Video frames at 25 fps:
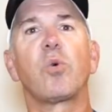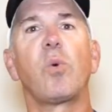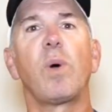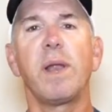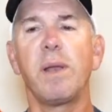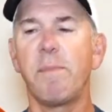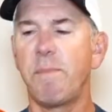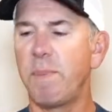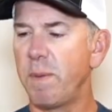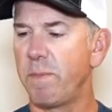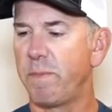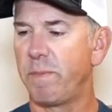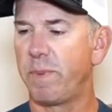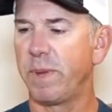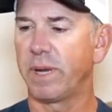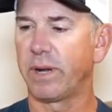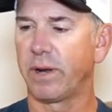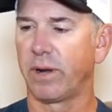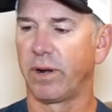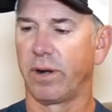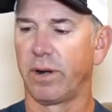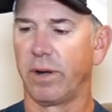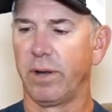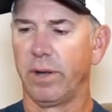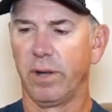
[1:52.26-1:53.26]
quite a bit
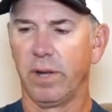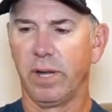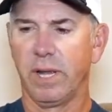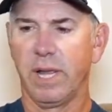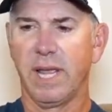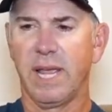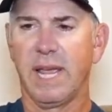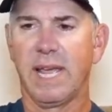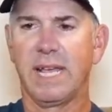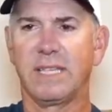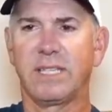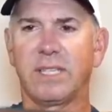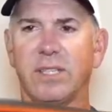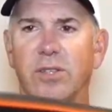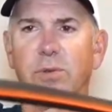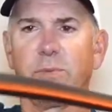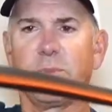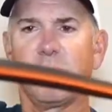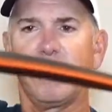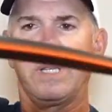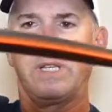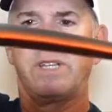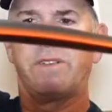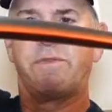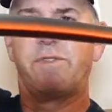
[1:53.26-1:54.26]
bigger, has a little
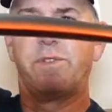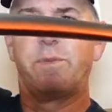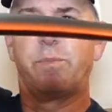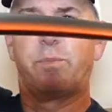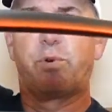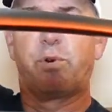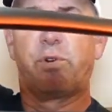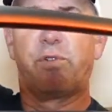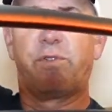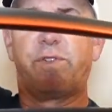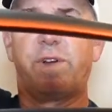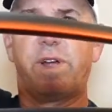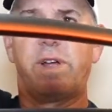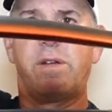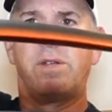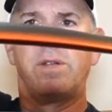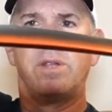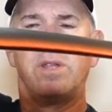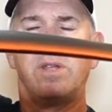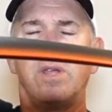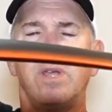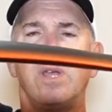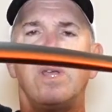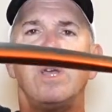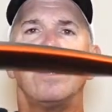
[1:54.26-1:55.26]
bit different
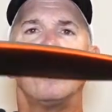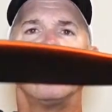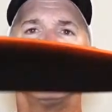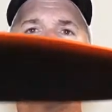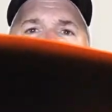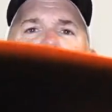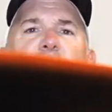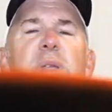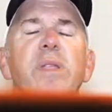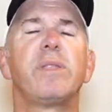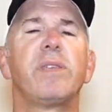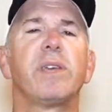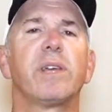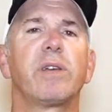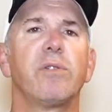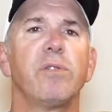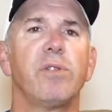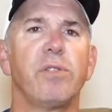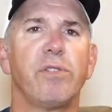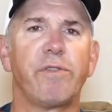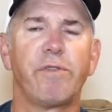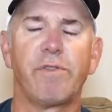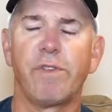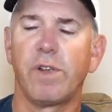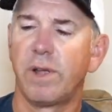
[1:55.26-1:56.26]
profile, a little bit thicker
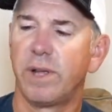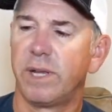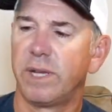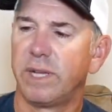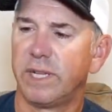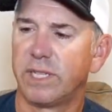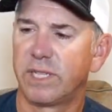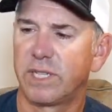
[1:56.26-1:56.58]
in the front.